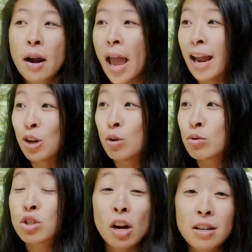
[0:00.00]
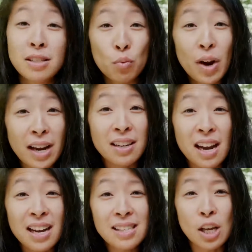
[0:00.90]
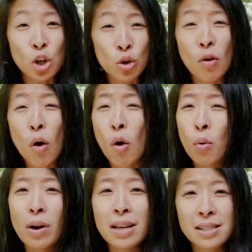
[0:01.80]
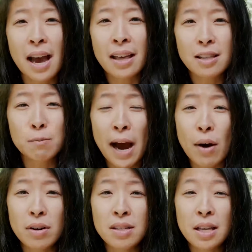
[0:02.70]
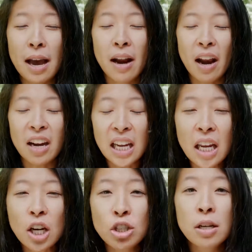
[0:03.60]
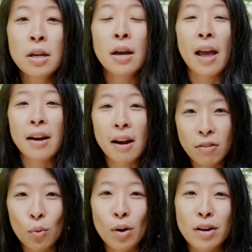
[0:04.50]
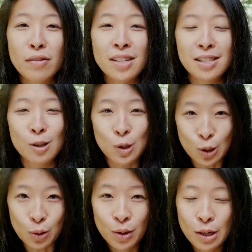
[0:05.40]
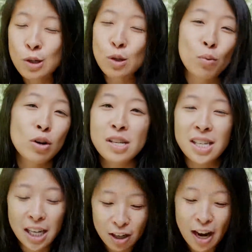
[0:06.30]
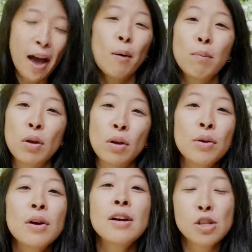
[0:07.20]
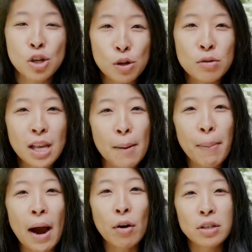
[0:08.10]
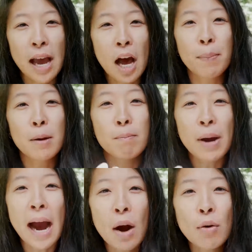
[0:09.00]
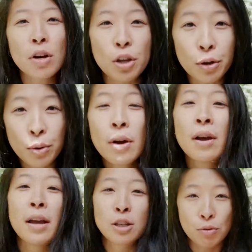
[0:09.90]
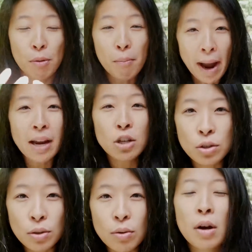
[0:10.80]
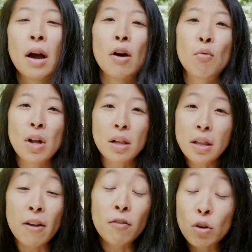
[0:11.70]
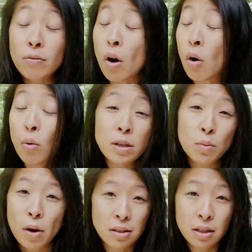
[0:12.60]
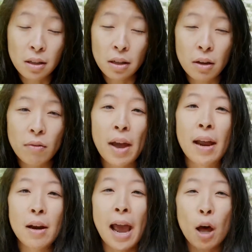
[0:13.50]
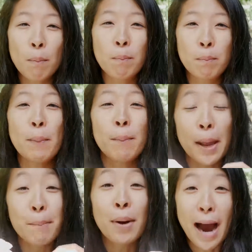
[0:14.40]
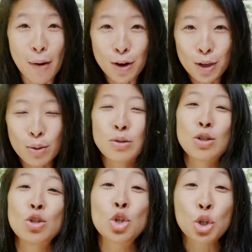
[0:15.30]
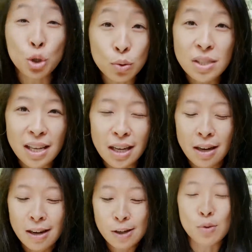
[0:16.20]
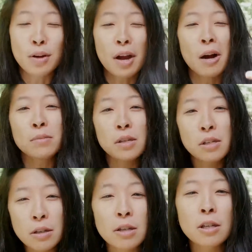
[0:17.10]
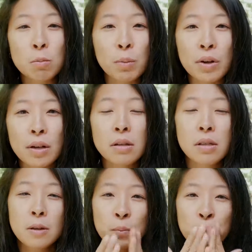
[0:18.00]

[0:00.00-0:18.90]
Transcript: And you start to recognize that you've always had this power inside, and each and every one of us do. So we're just here to help you to use that power to help empower you, to remind you of what life you've always wanted to live, and help empower you to choose it so it comes into your experience.